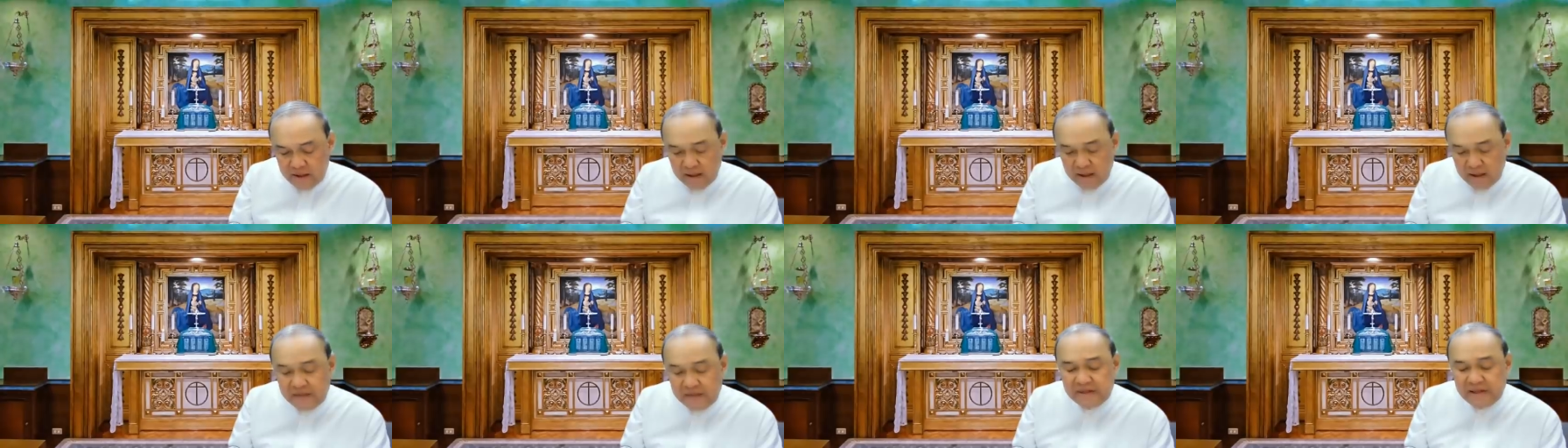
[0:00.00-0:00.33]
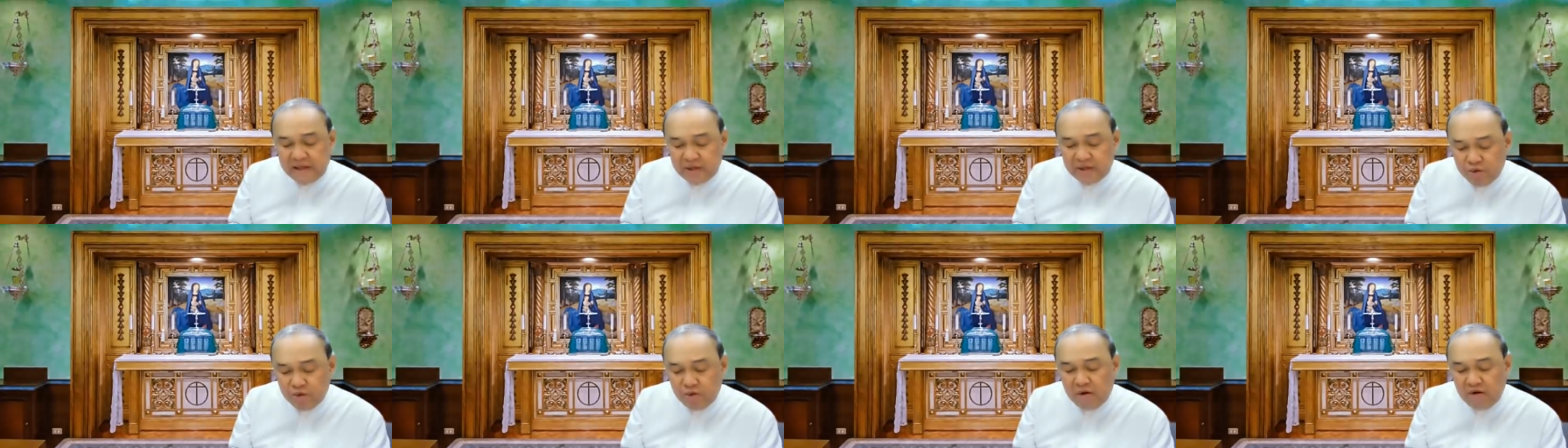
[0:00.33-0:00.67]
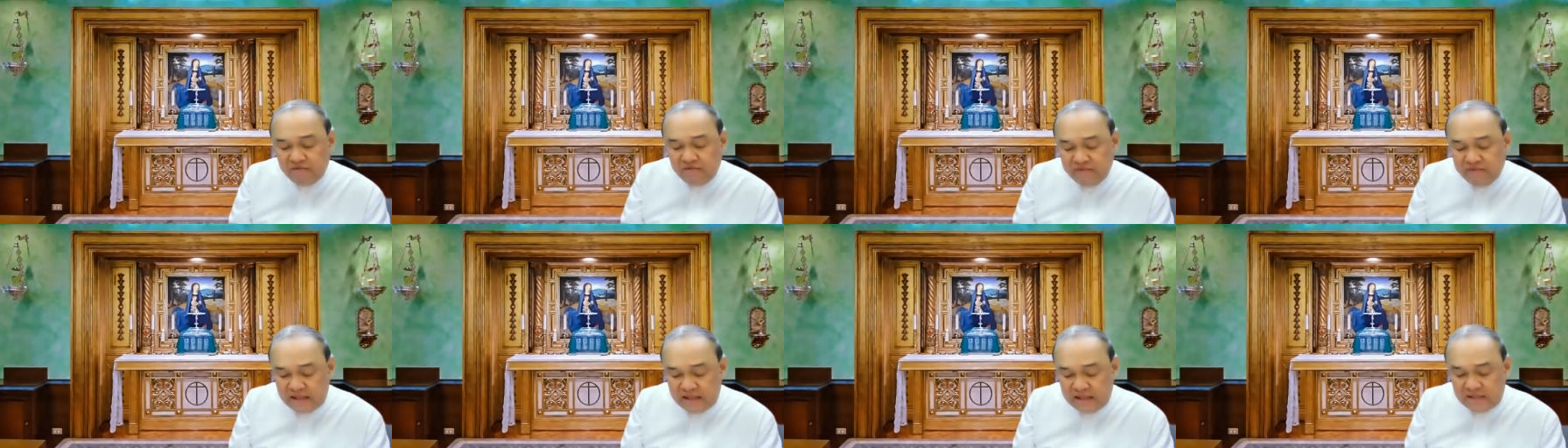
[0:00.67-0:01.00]
And they took
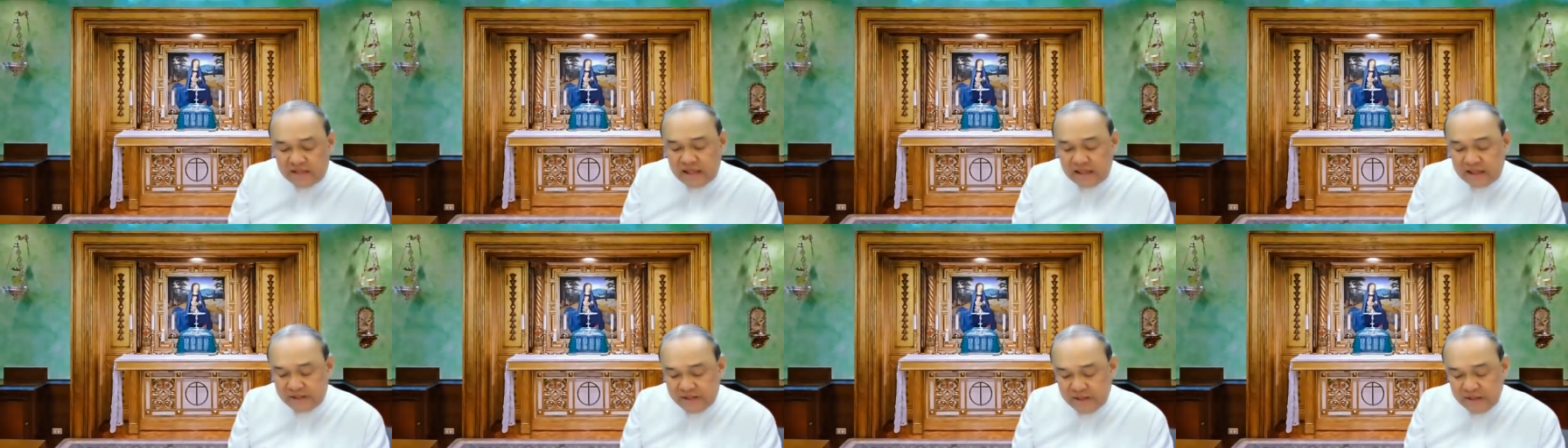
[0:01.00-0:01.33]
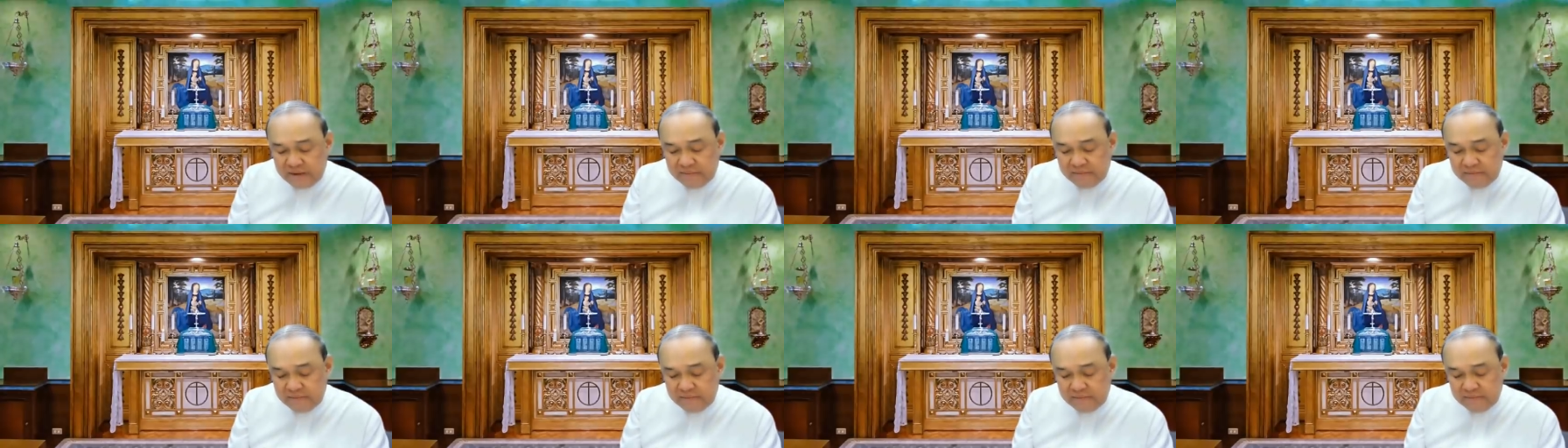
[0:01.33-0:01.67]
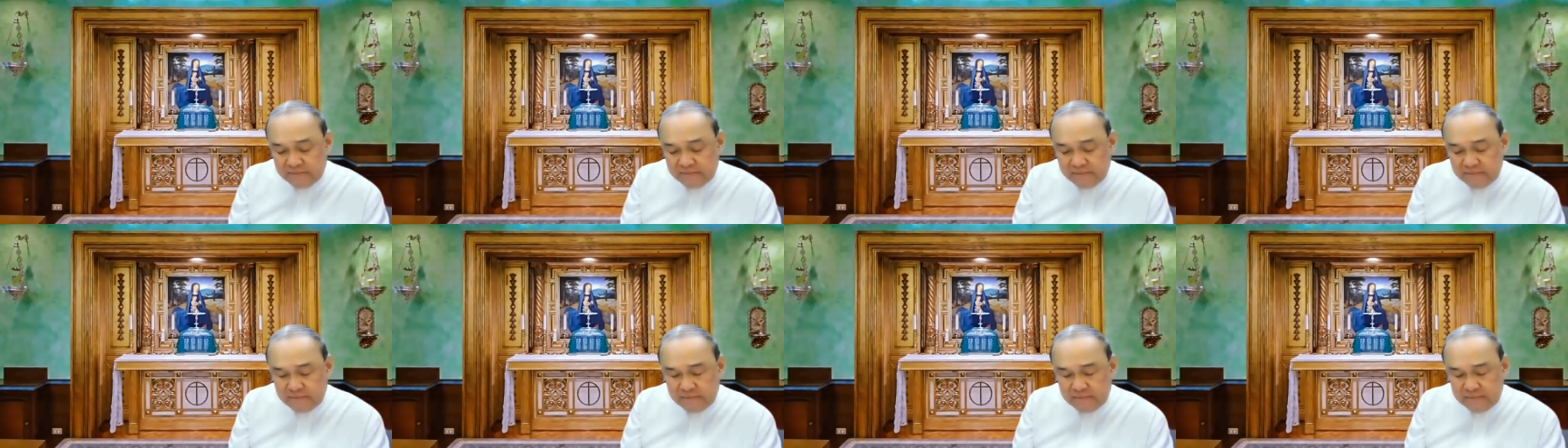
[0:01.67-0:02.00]
offense at him.
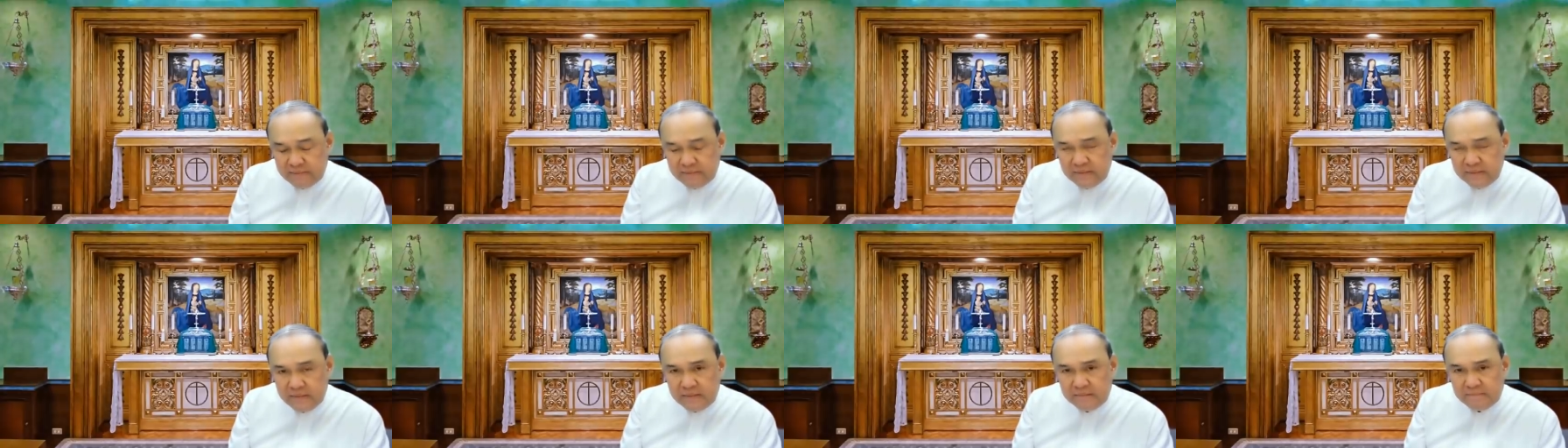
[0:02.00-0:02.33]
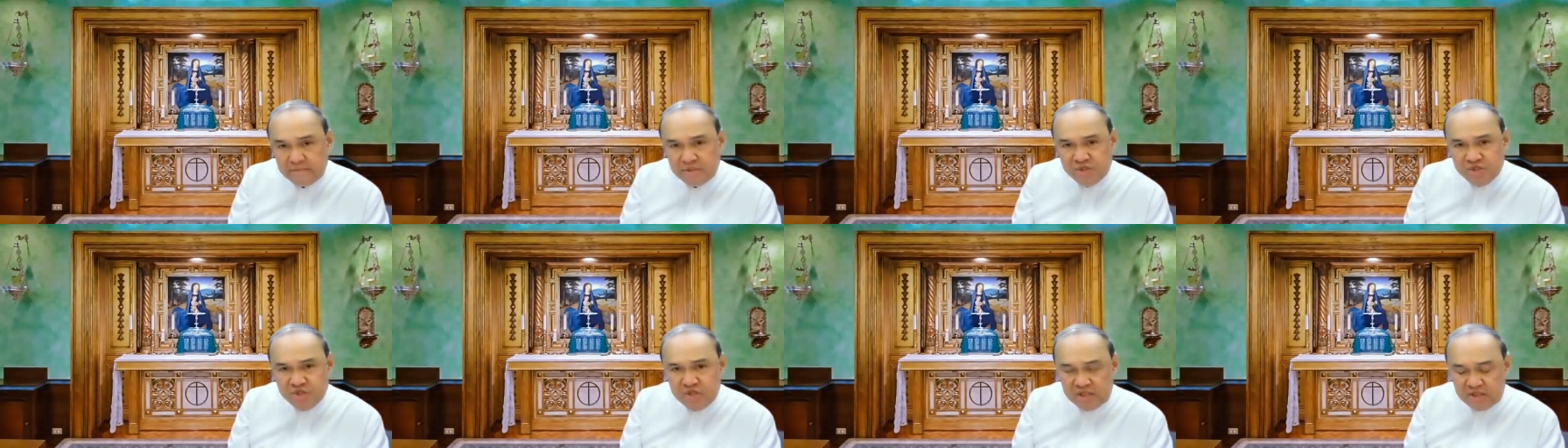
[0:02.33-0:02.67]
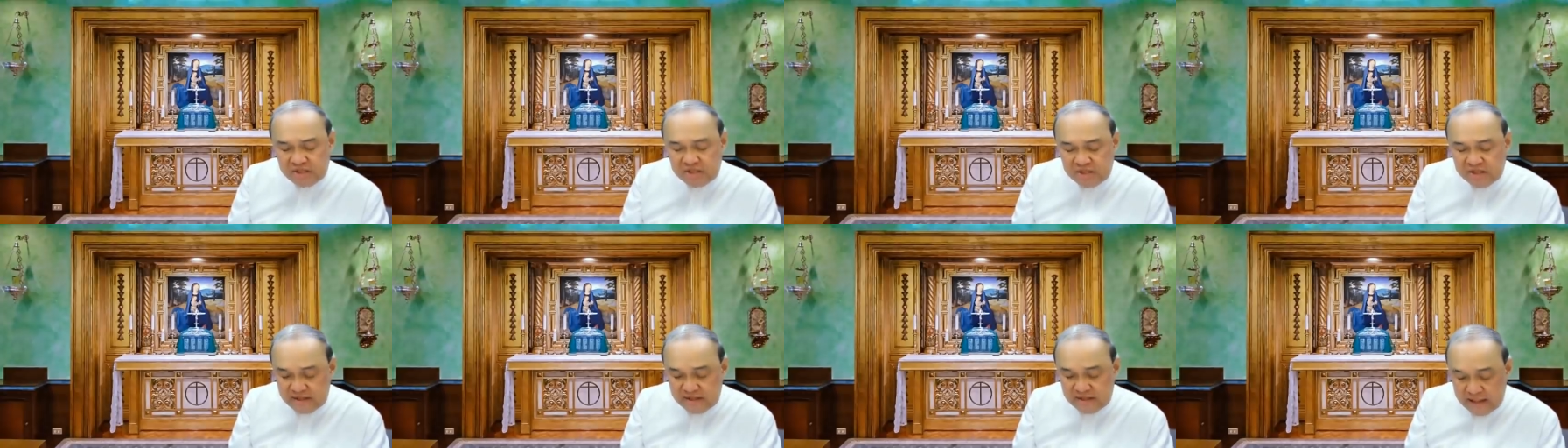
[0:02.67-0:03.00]
But
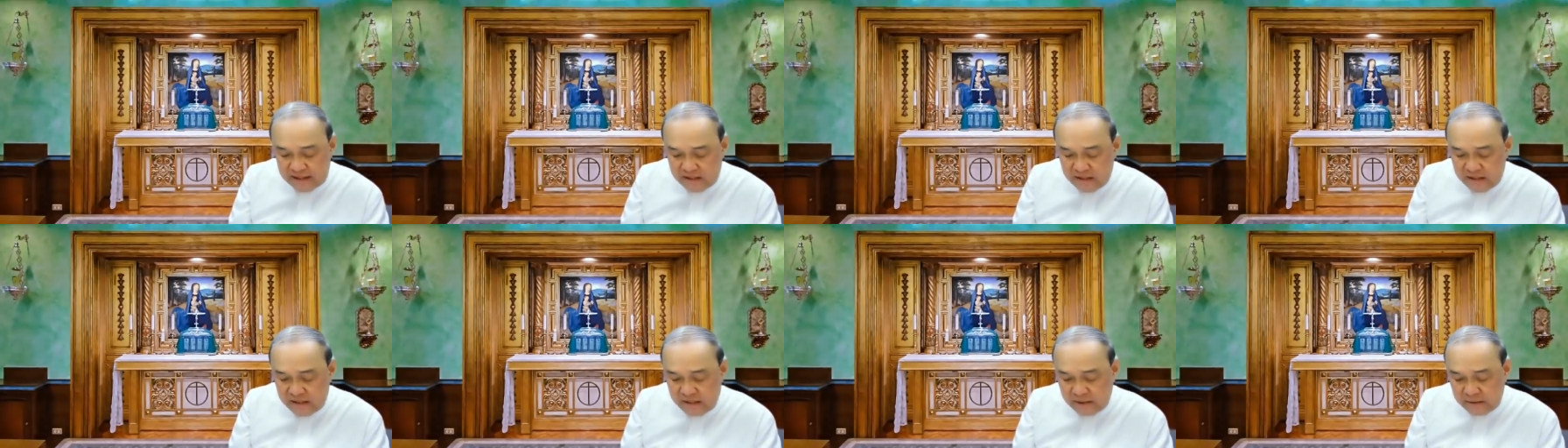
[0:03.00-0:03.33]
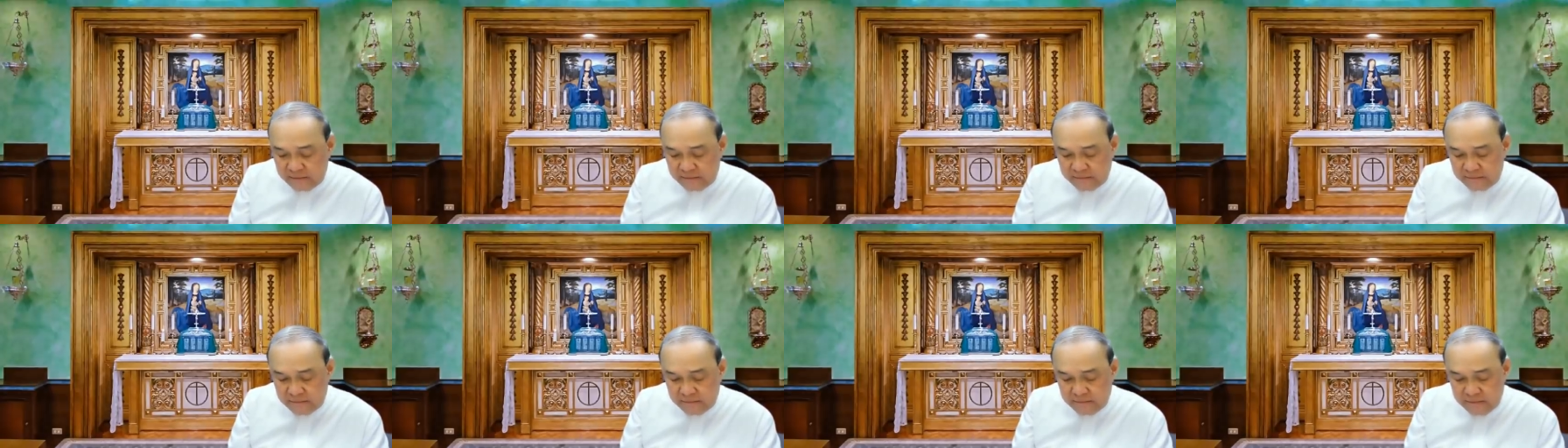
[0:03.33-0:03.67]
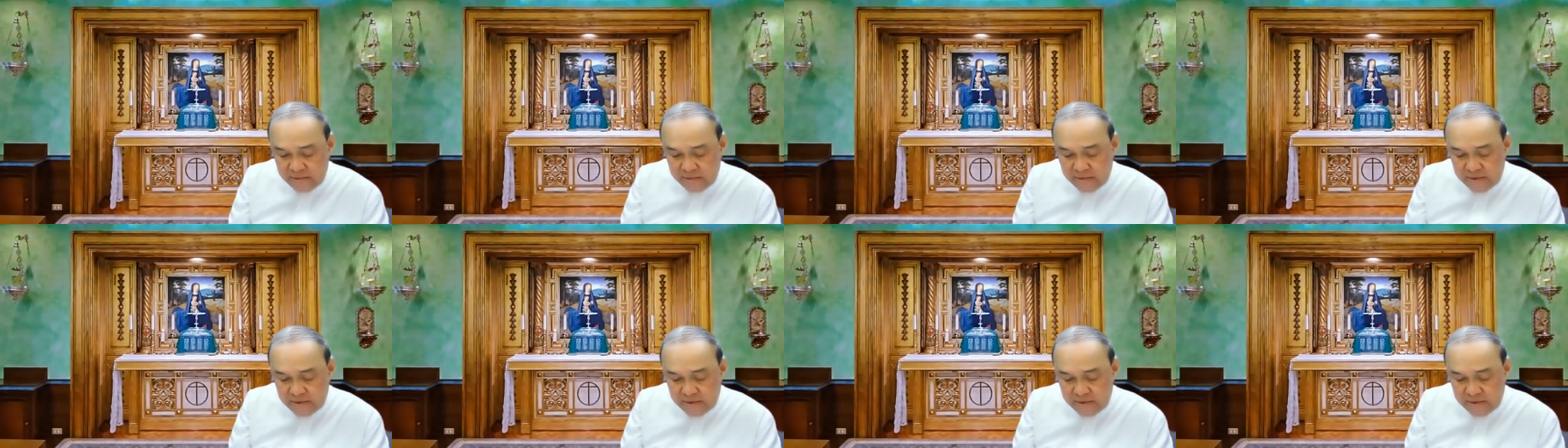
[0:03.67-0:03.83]
Jesus said to them,